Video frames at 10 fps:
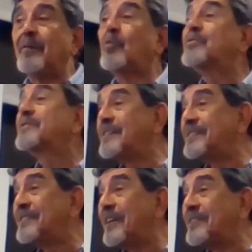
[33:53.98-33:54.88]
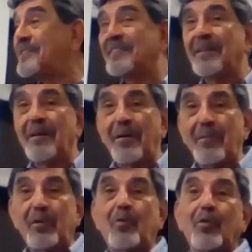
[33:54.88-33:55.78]
mortality rates
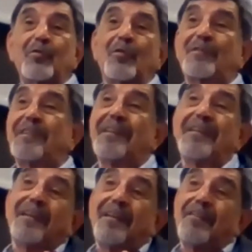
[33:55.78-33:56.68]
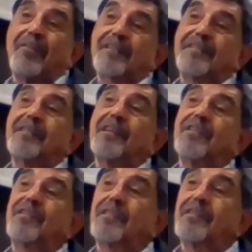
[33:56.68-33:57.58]
because of the
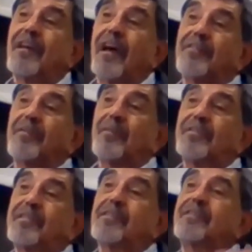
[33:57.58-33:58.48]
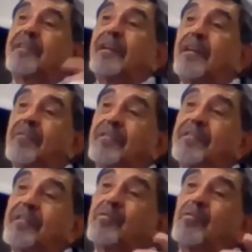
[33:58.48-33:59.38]
vaccination, health measures, and
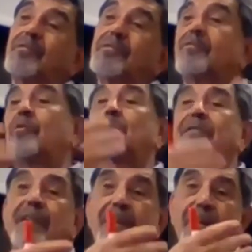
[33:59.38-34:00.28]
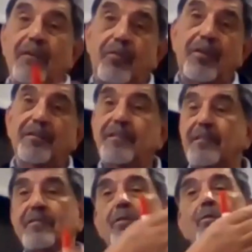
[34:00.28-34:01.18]
everything. So from this
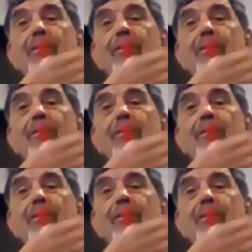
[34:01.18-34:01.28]
400, so